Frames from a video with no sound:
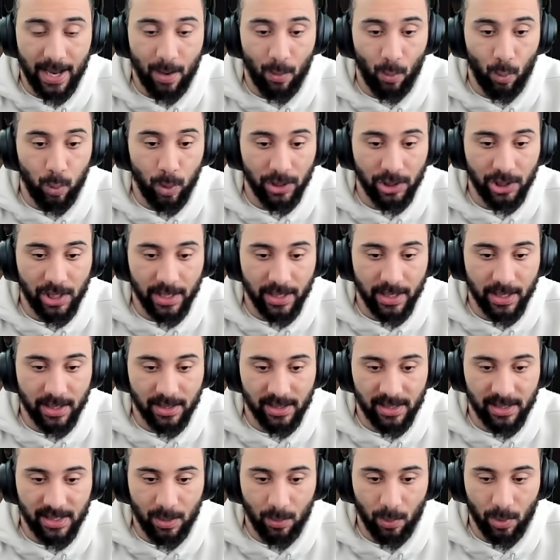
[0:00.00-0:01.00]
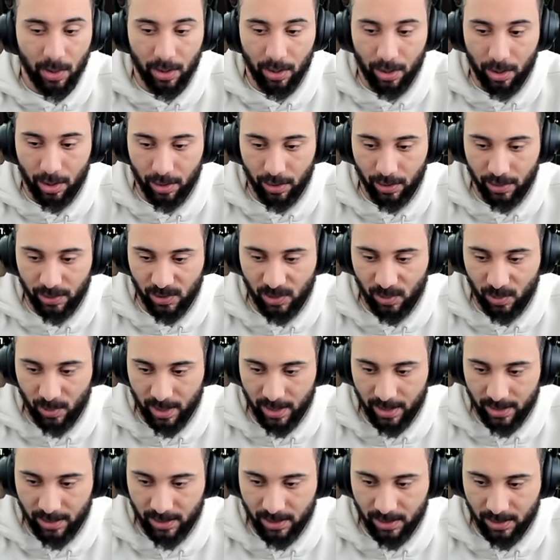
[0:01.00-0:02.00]
I wish I could see what hers
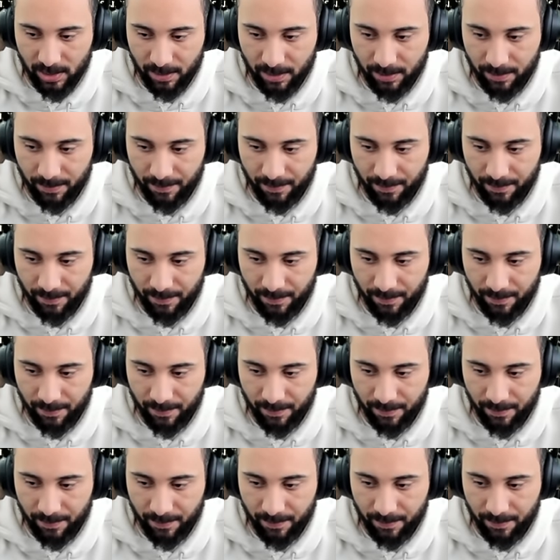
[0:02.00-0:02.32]
was.